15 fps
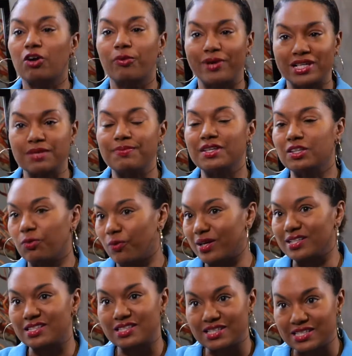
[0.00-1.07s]
going to be the
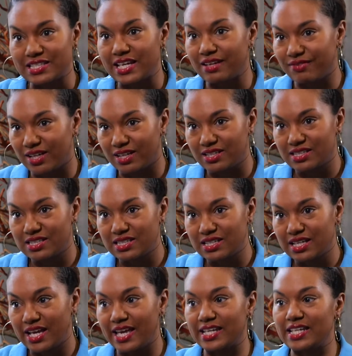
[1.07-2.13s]
ones to save us.
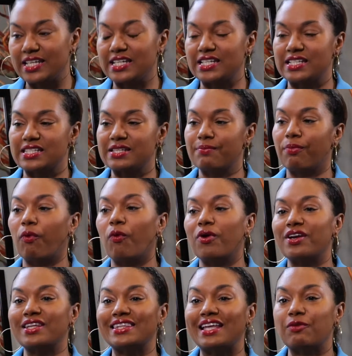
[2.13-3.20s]
And it is
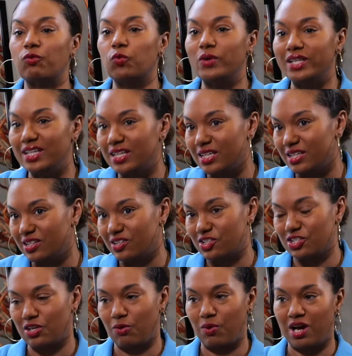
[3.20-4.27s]
important that we
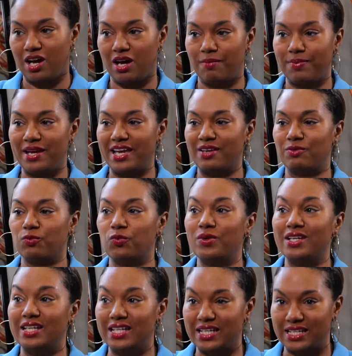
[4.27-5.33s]
show up and
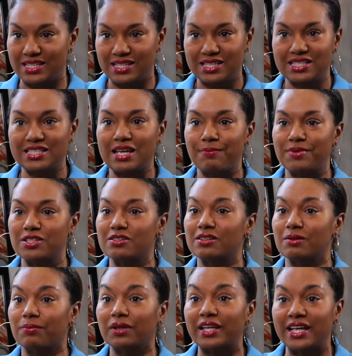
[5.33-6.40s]
we step into
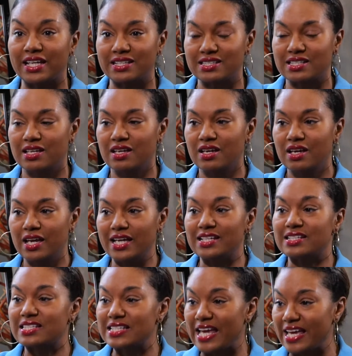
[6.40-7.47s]
the place
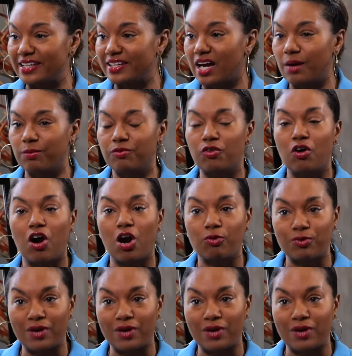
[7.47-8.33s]
and stand up for our